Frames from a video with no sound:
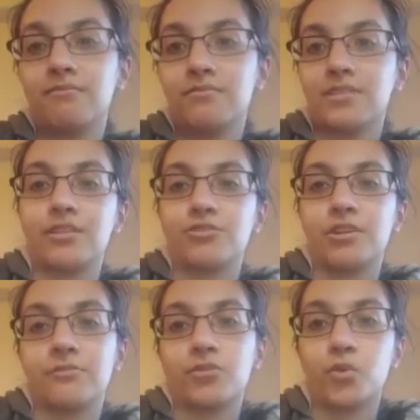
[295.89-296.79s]

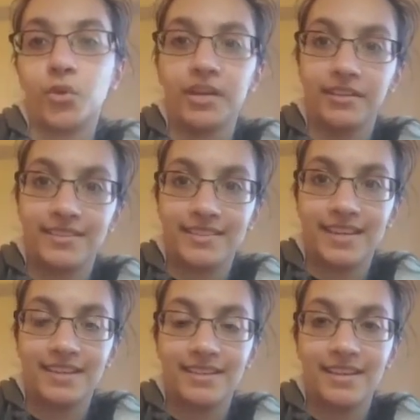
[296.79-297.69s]
sunscreen for oily
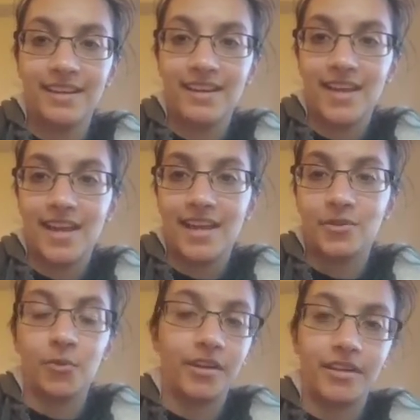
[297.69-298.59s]
skin and
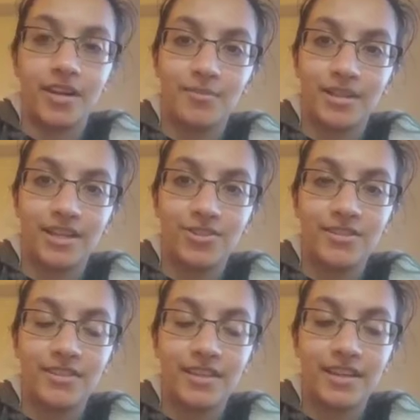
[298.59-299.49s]
oily combination
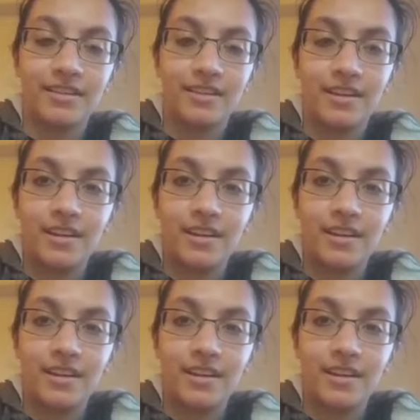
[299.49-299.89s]
skin.